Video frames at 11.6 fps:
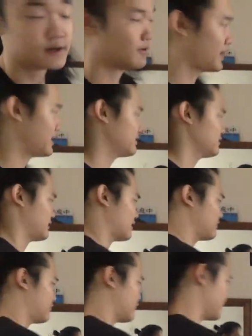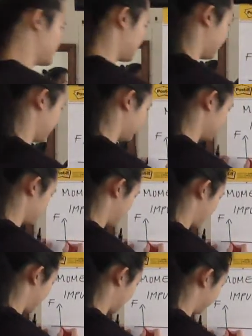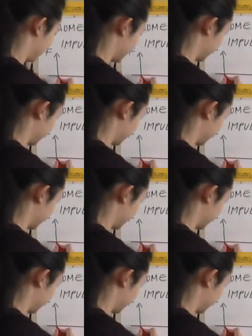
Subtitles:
right, that force versus time graph looks